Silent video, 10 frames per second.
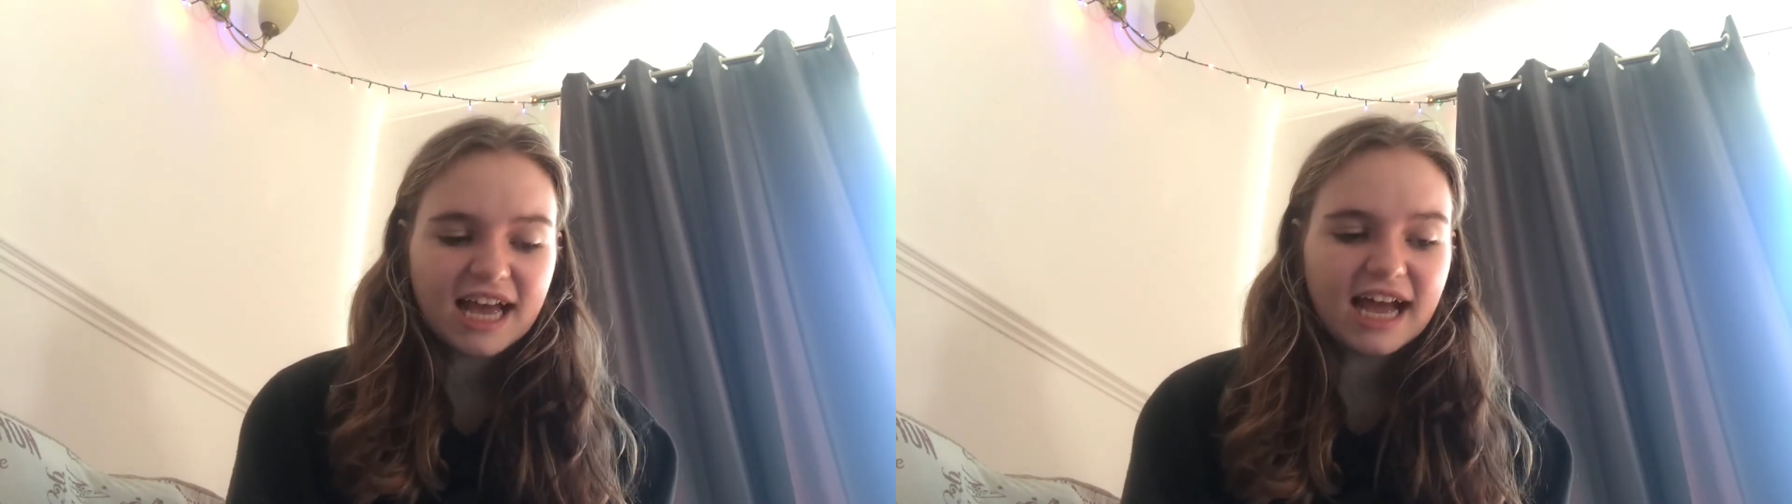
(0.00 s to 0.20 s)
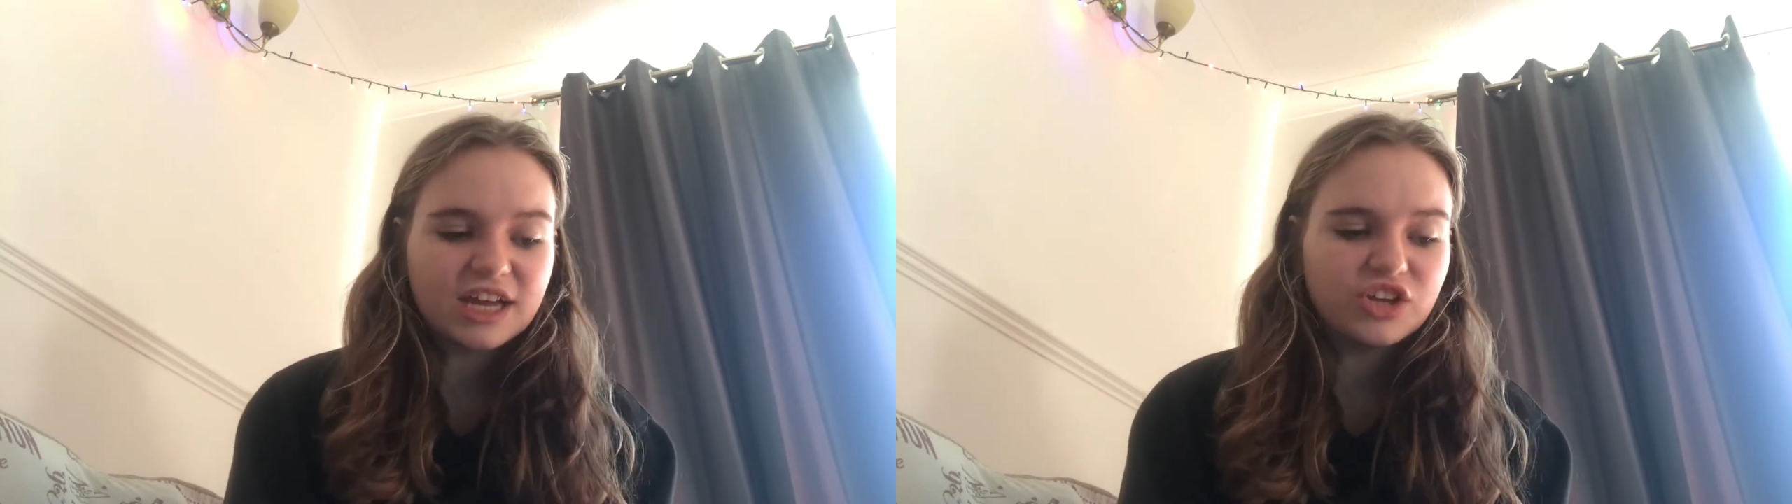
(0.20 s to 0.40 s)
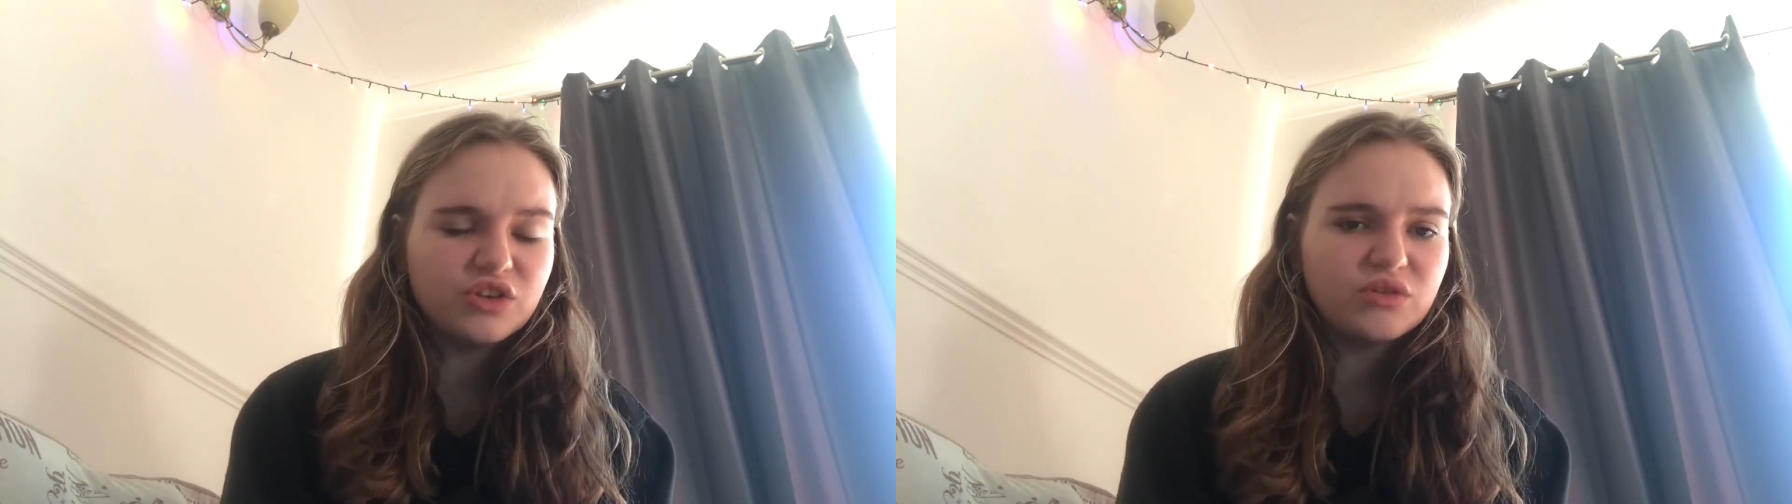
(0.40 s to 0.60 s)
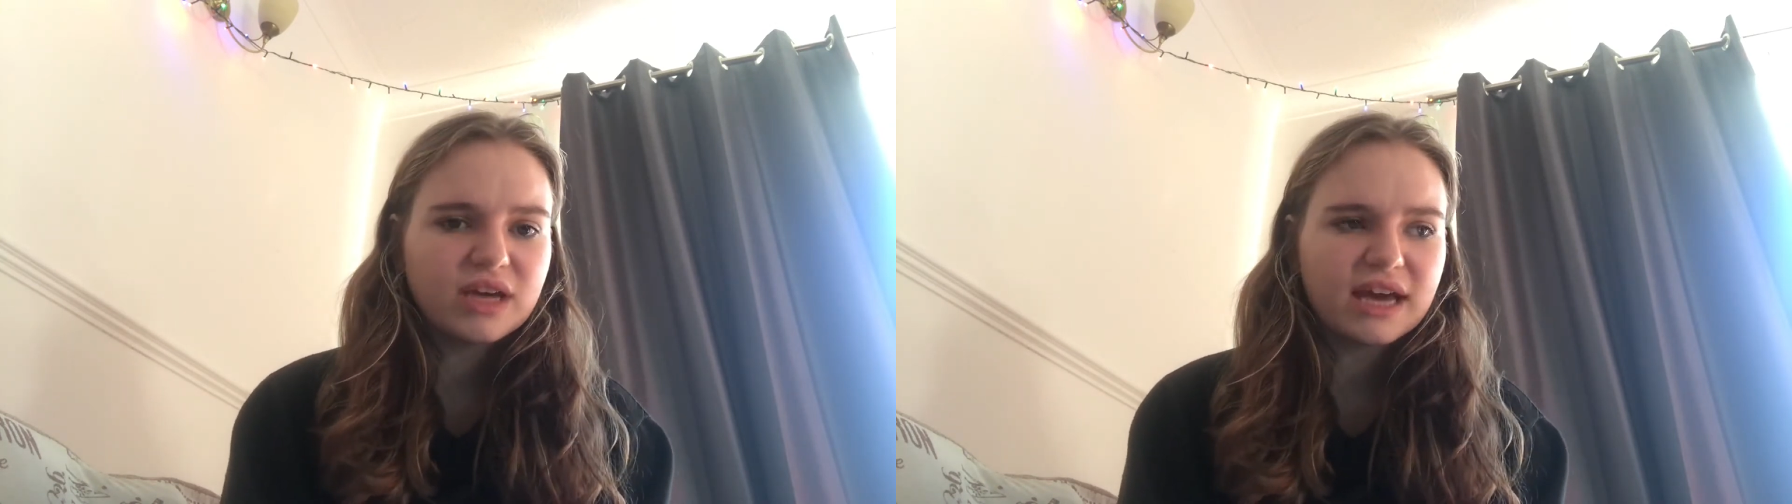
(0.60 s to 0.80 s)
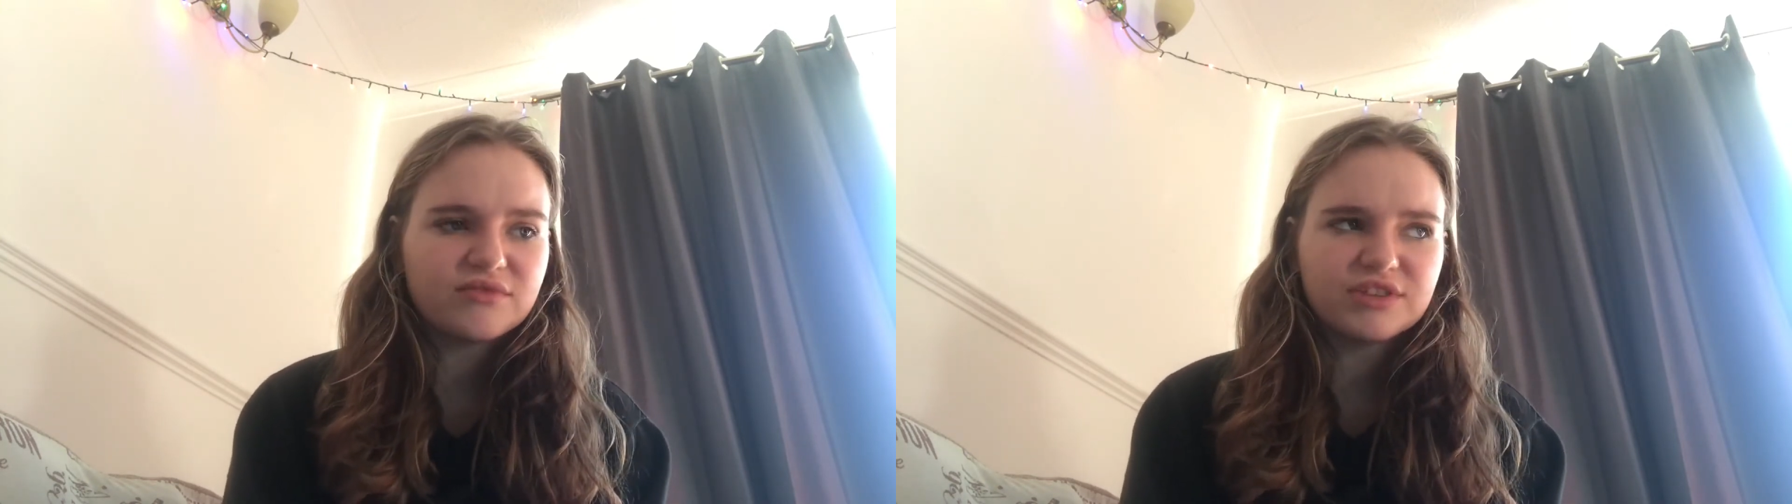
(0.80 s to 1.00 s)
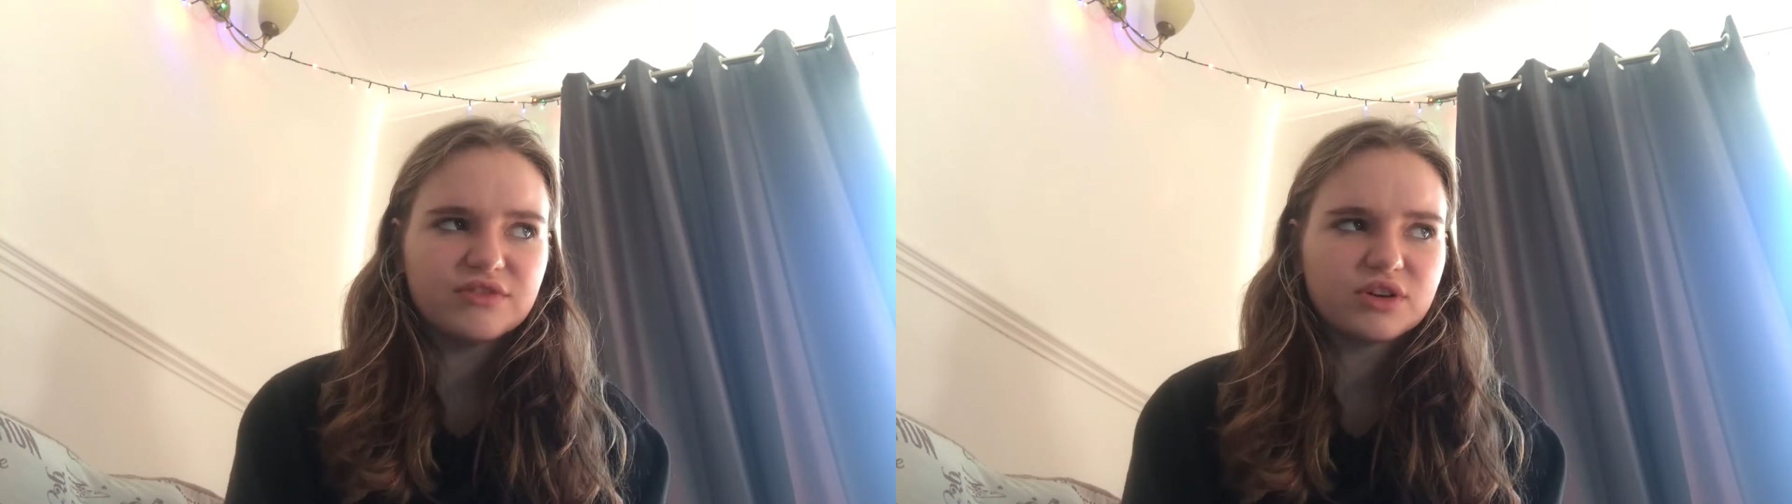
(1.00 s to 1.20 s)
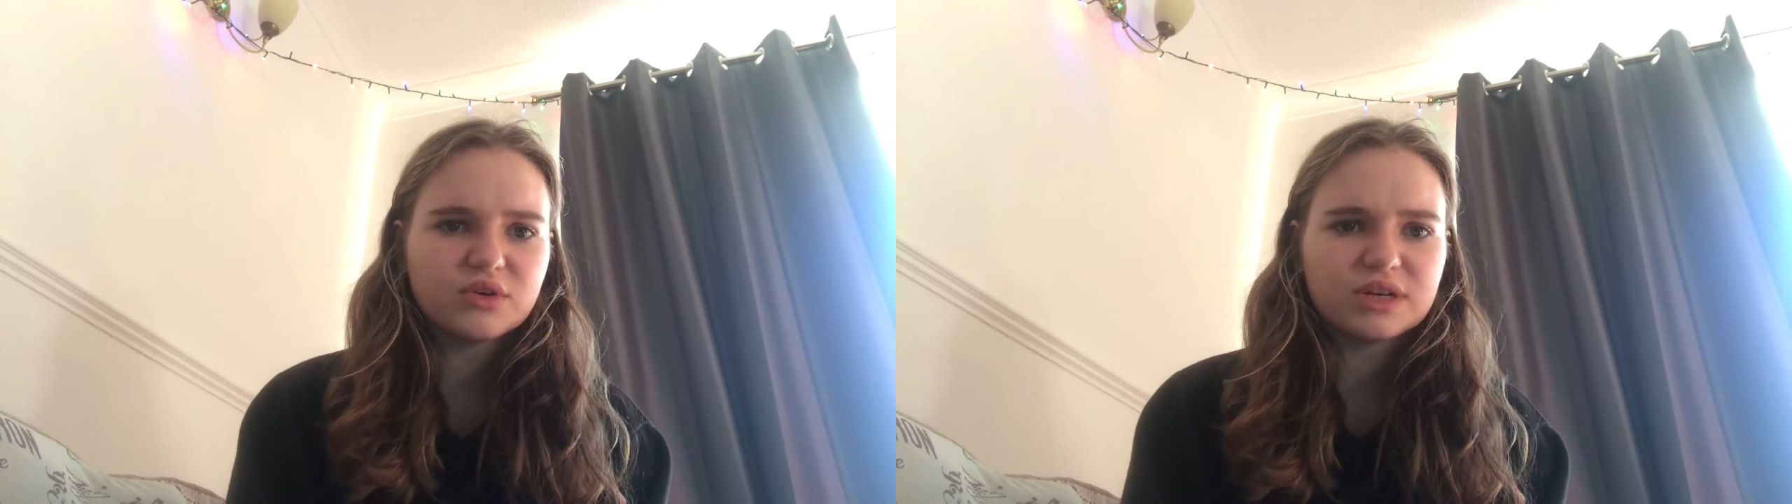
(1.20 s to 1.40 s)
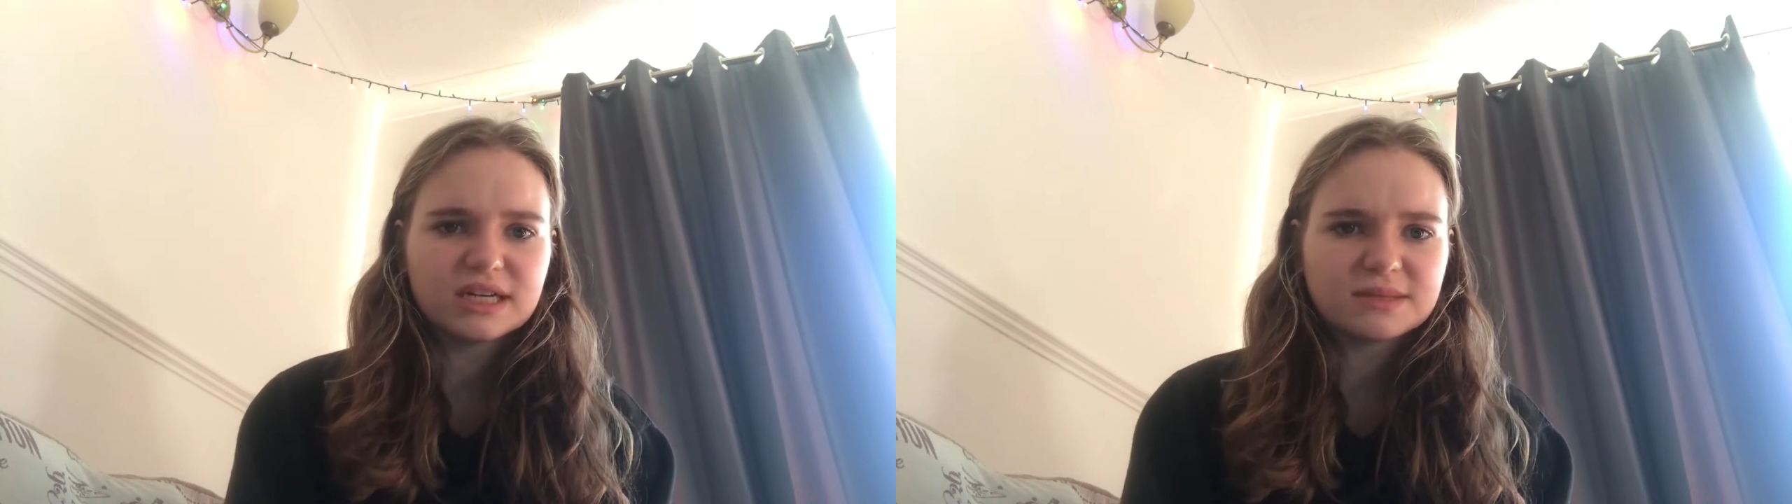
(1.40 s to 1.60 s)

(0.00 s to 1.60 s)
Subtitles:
And you can re-record it as